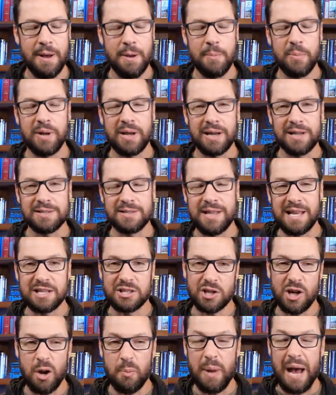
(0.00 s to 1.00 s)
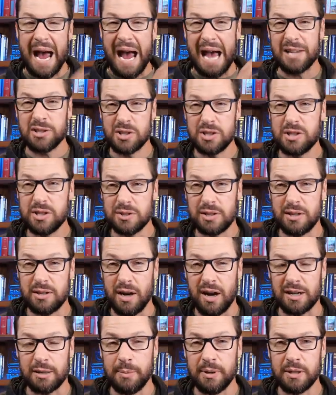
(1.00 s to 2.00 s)
because they saw passages that
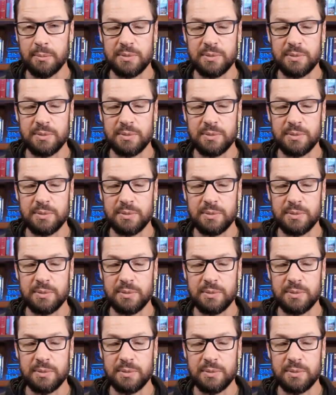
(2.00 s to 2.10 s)
talked about the